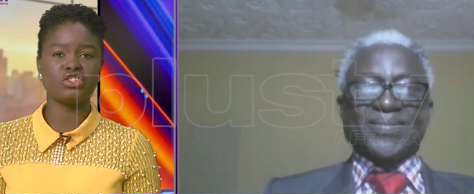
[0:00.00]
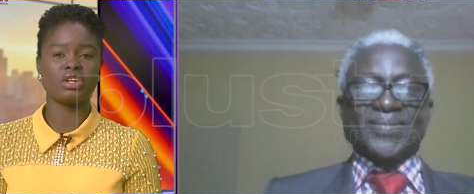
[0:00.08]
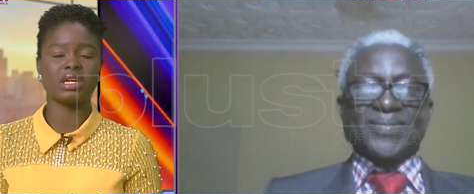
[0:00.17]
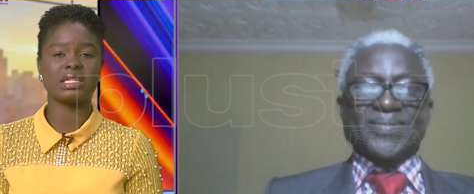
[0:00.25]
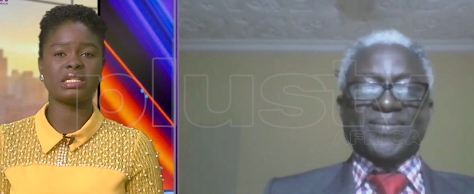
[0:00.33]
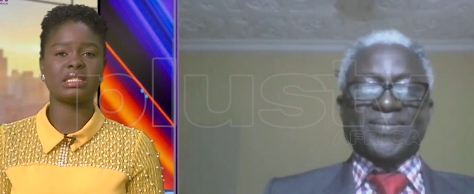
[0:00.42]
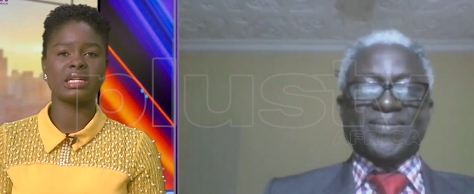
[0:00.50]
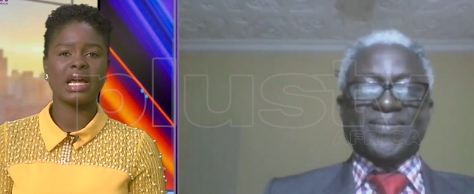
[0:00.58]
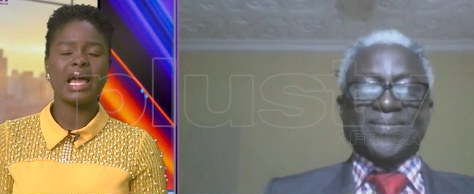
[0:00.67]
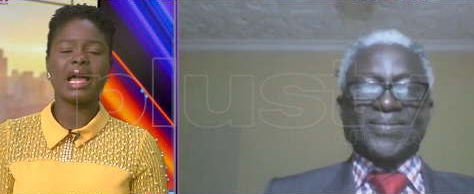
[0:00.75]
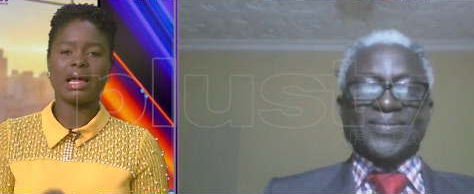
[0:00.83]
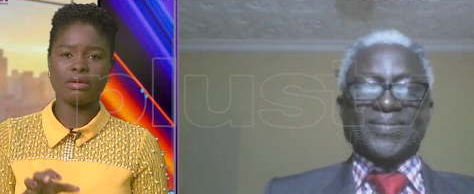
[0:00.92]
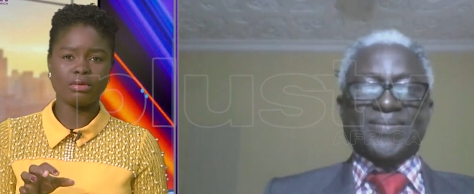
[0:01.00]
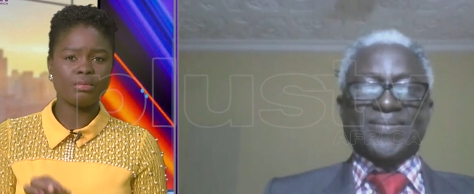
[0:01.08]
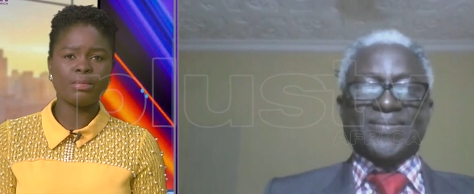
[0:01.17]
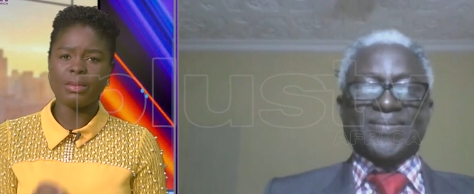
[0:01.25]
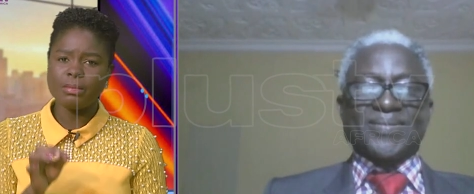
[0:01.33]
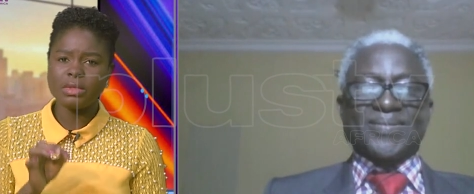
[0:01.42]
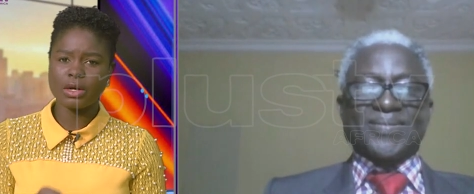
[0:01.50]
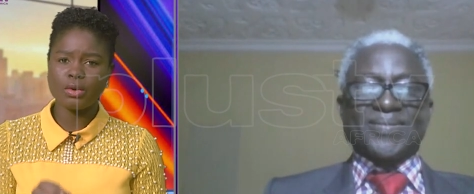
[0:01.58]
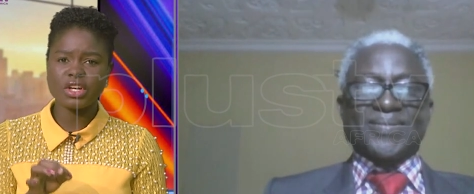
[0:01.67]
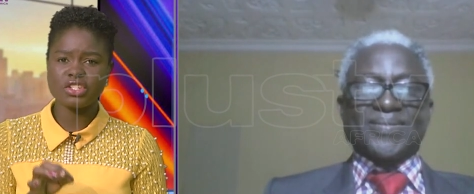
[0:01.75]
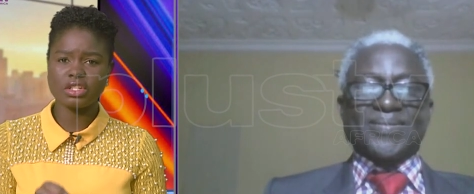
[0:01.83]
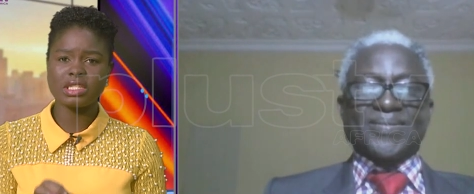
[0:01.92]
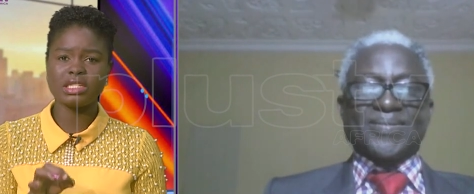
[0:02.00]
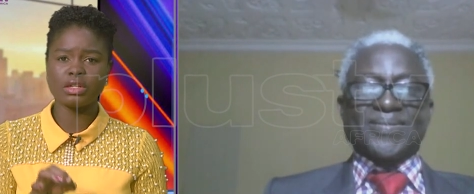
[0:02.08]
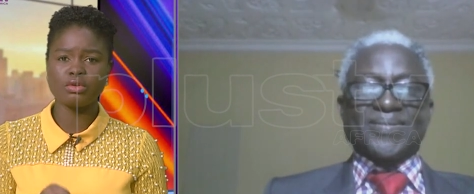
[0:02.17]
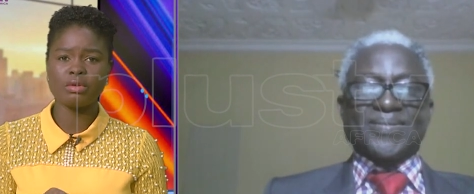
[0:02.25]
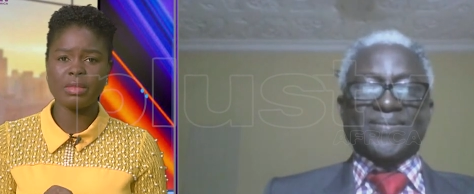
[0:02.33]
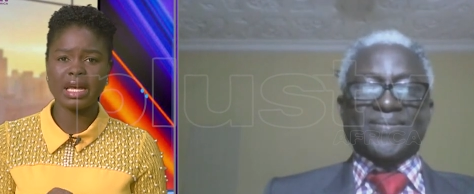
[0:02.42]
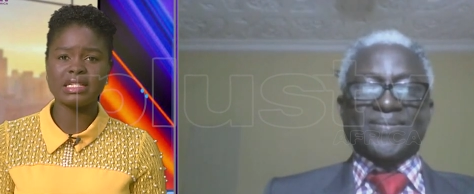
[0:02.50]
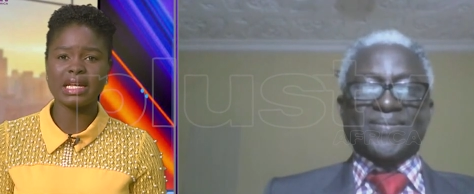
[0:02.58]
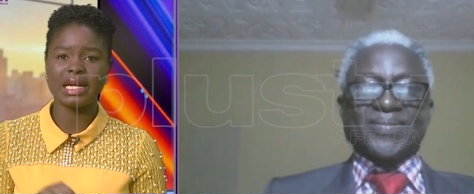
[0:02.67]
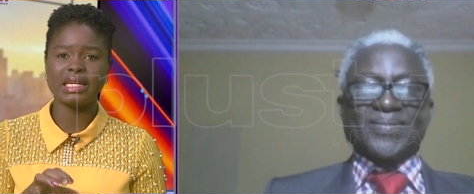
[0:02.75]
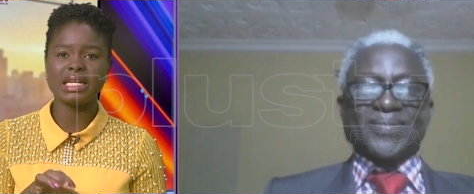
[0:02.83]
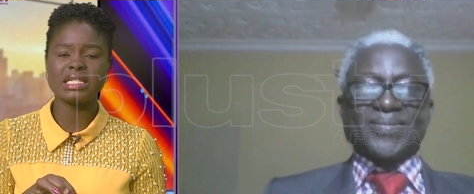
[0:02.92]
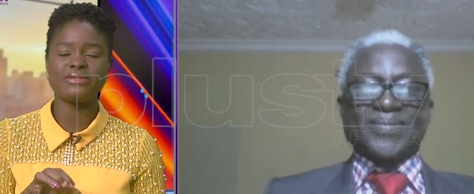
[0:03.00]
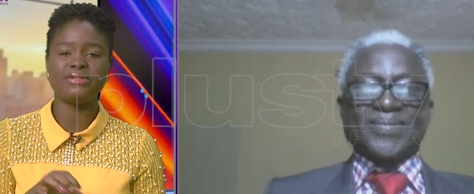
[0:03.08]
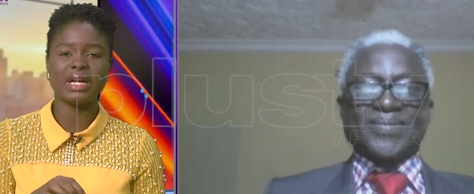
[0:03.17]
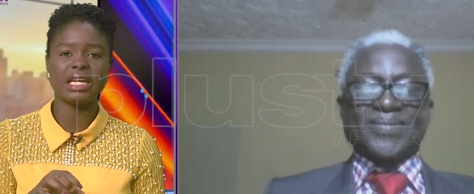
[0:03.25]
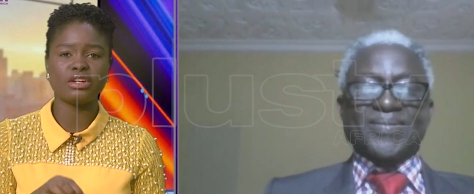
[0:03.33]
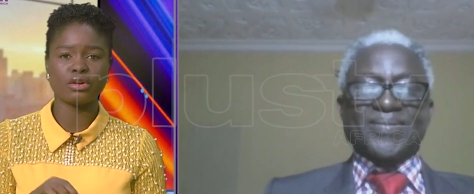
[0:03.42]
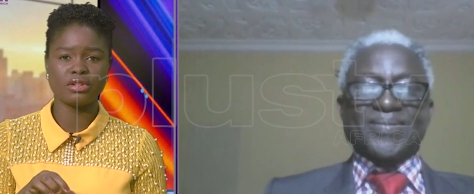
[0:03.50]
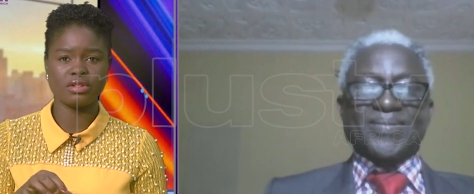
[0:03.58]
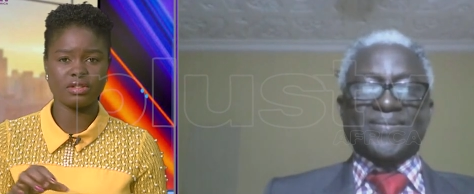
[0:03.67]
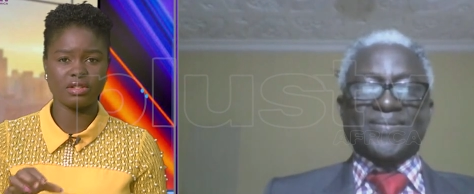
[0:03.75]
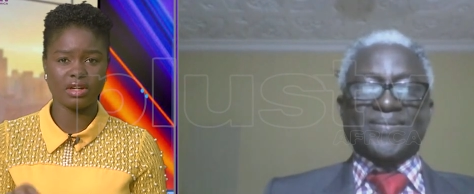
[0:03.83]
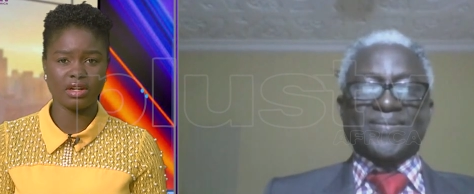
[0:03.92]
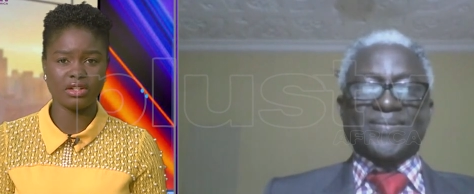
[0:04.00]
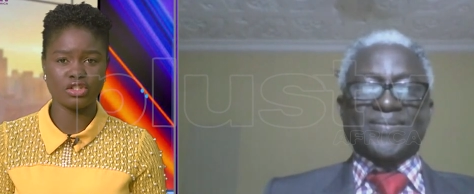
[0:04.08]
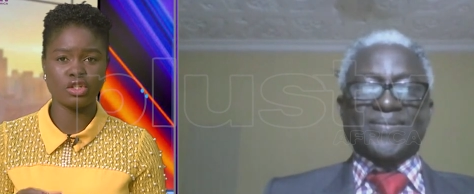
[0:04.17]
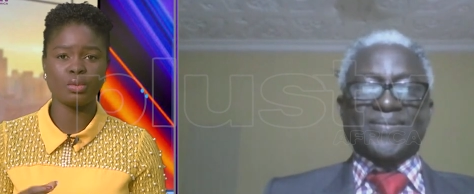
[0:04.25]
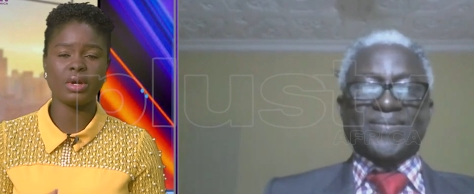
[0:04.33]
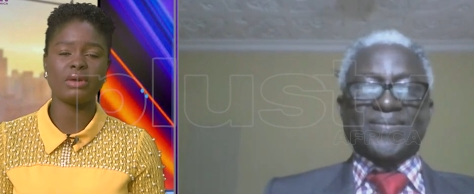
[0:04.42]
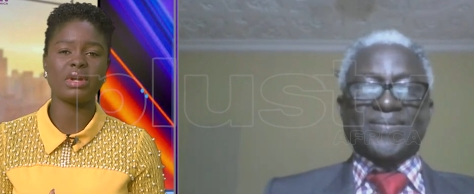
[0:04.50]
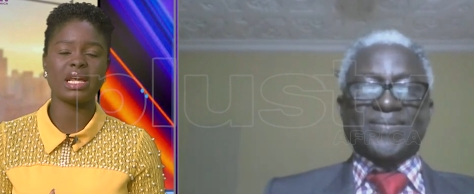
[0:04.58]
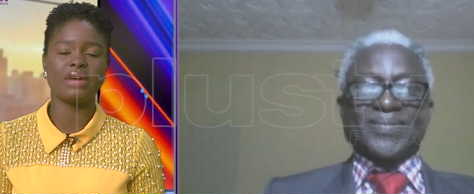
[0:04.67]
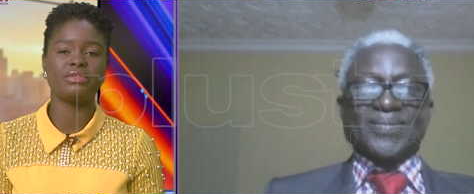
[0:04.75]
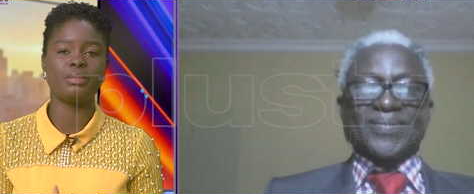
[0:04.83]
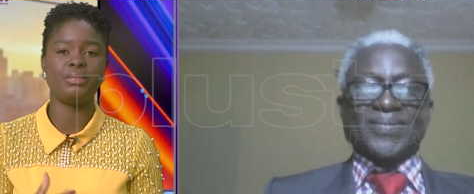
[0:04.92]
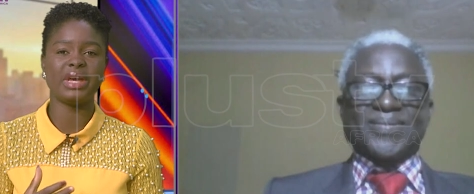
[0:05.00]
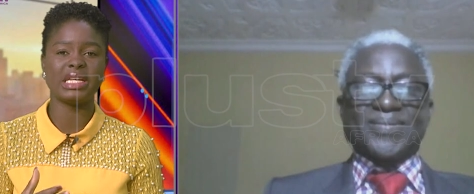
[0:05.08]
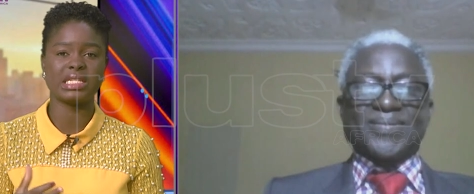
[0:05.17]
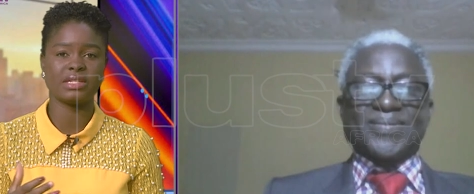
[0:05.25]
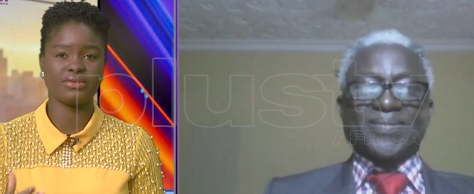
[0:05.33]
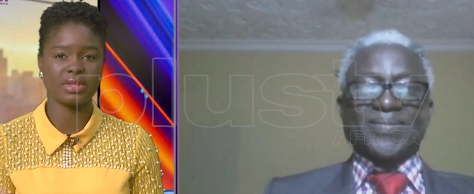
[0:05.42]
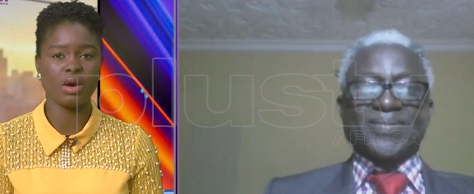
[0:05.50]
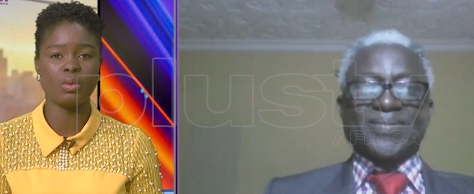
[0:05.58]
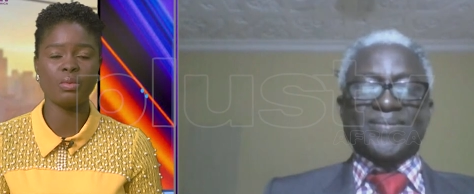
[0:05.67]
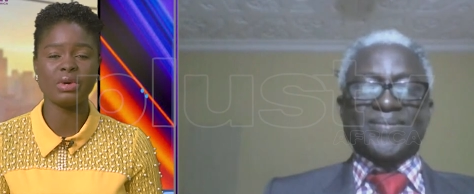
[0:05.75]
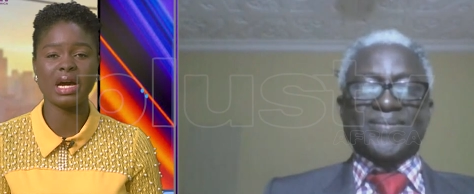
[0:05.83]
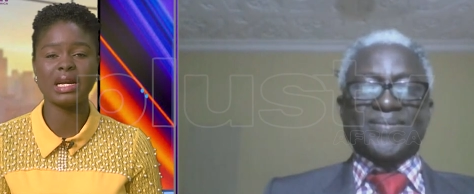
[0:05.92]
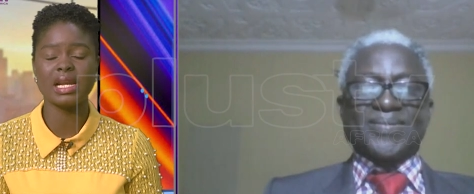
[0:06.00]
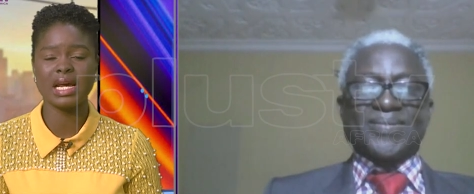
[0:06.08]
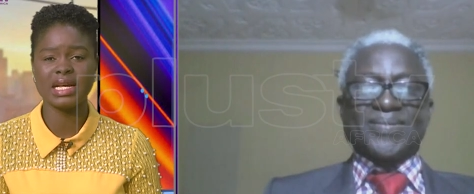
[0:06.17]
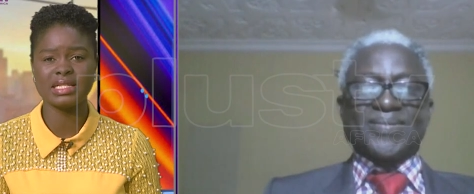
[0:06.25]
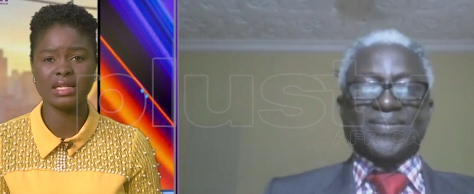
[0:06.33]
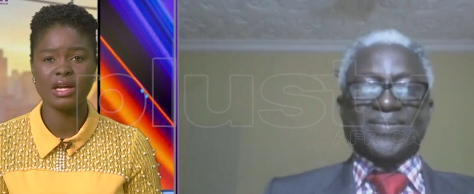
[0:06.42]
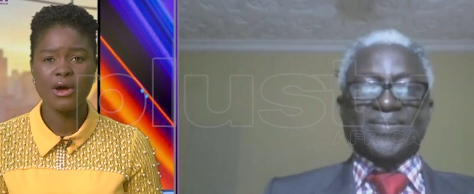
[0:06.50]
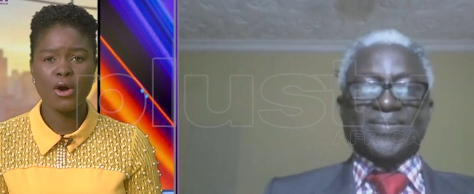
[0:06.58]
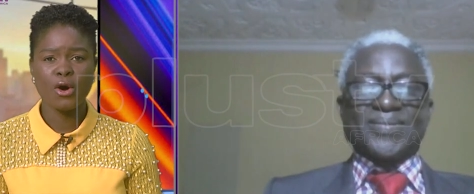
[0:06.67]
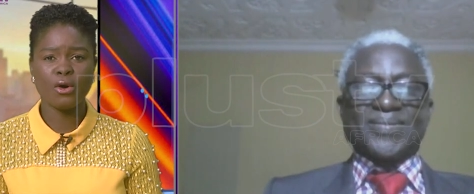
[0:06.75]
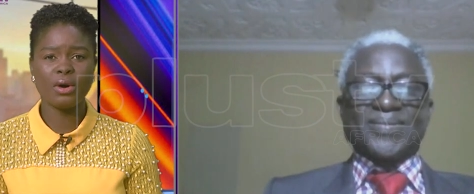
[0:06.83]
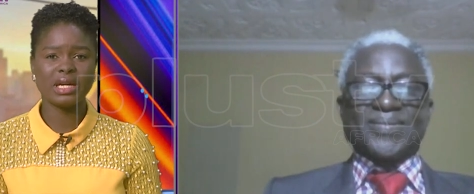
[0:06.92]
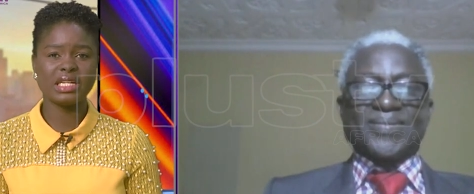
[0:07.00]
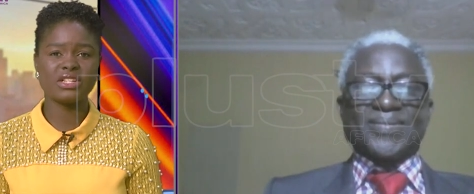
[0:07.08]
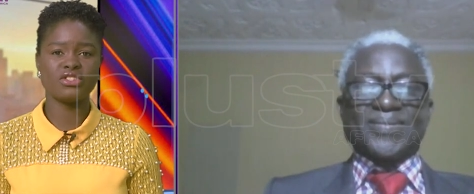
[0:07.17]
Speaker 1: just the question still remains are these valid concerns do we really have a basis for that when we analyze it or are these